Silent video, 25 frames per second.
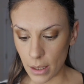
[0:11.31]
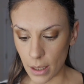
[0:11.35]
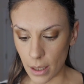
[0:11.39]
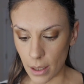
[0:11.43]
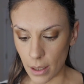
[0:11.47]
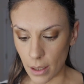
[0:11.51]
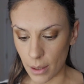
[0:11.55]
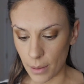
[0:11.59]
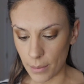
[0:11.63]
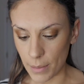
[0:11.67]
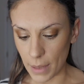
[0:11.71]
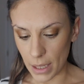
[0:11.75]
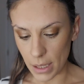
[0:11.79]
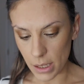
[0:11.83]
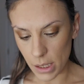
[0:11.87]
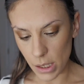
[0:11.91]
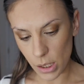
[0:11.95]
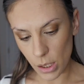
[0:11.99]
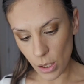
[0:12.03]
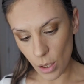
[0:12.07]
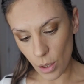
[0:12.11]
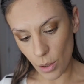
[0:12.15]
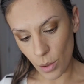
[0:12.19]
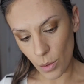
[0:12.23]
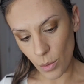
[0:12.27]
And
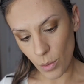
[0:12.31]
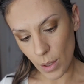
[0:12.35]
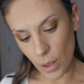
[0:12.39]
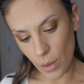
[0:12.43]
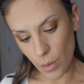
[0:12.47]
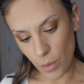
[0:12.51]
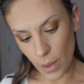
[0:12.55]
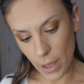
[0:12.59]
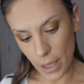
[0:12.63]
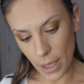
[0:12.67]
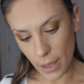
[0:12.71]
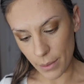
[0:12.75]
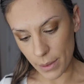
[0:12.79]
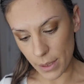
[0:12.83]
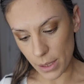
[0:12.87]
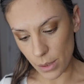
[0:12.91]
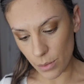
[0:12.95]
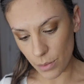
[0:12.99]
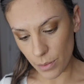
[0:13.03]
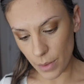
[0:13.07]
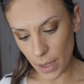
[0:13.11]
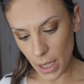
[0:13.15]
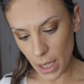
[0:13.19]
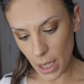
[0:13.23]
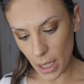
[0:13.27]
so what I was
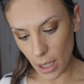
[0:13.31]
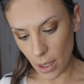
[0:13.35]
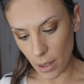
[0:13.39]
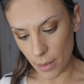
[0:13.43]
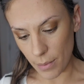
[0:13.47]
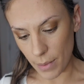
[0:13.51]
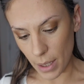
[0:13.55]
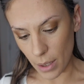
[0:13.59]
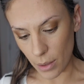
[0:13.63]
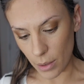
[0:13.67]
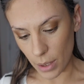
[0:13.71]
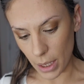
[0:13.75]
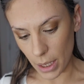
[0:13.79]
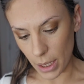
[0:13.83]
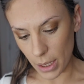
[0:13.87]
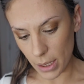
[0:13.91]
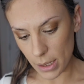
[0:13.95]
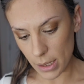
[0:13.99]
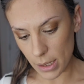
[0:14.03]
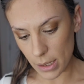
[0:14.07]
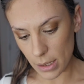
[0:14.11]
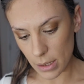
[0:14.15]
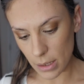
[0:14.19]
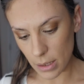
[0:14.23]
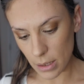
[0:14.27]
reading about
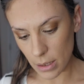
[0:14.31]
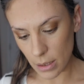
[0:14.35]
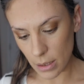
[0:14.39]
it,